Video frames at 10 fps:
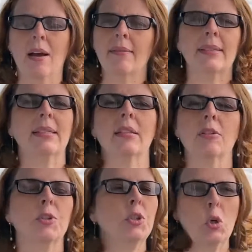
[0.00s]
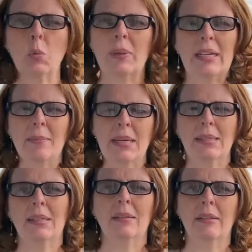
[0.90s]
Obviously, there's so many
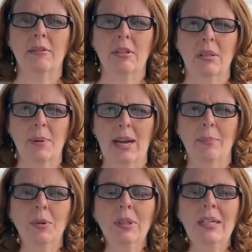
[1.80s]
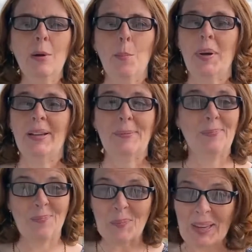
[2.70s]
amazing leaders in the Bible, but
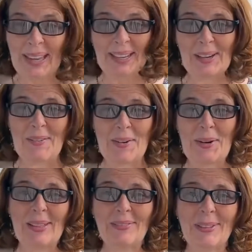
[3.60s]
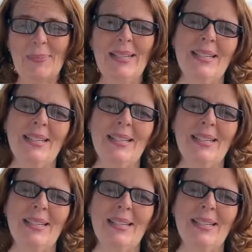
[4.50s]
we can't cover all of them.